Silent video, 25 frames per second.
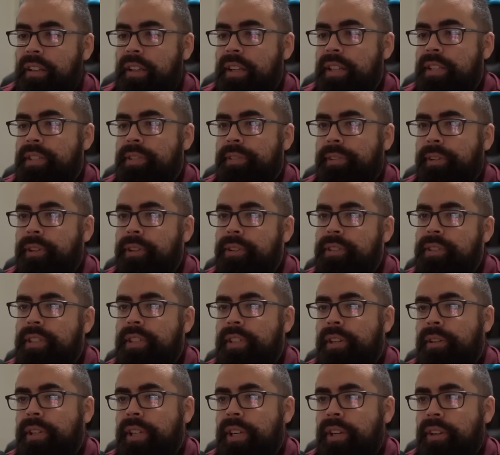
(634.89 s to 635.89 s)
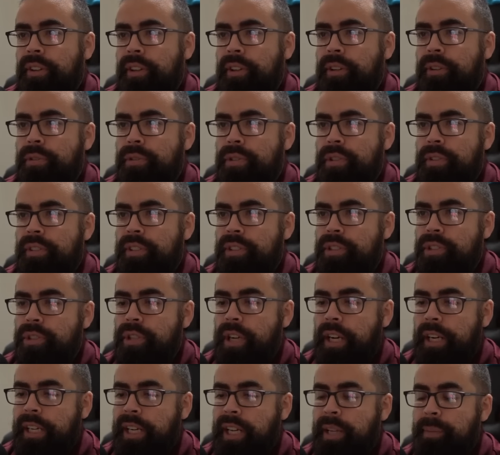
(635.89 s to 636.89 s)
it's good to note here in the Goodra versus
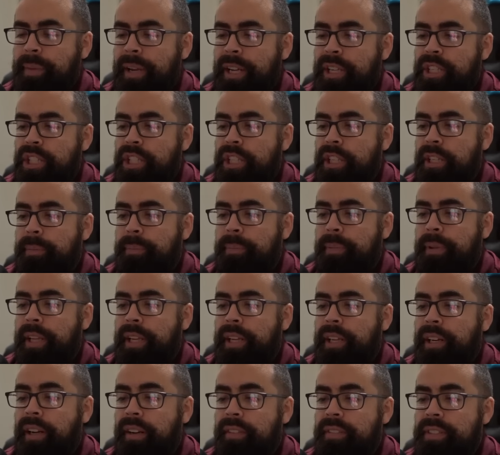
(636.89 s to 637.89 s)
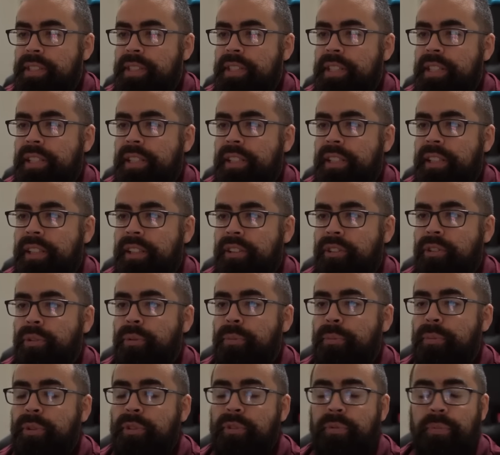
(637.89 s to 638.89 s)
Dragonite matchup, they can obviously get to a
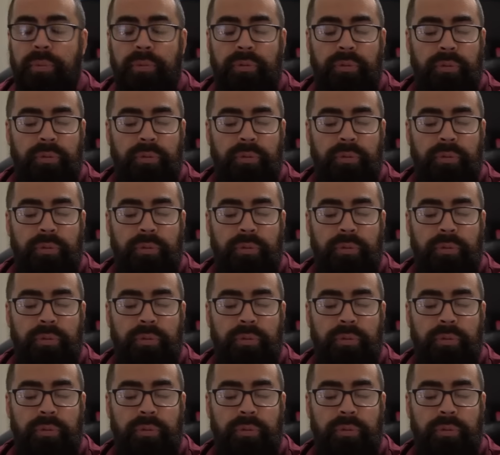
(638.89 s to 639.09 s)
move.